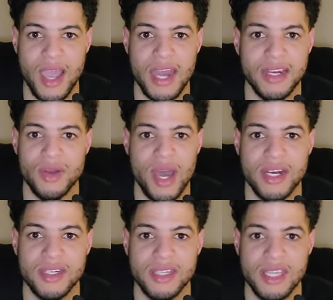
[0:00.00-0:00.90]
I didn't know how
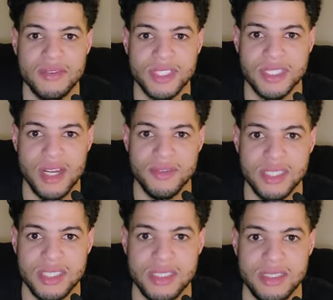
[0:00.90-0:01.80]
to deliver
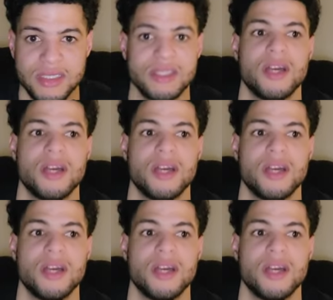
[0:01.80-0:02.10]
services.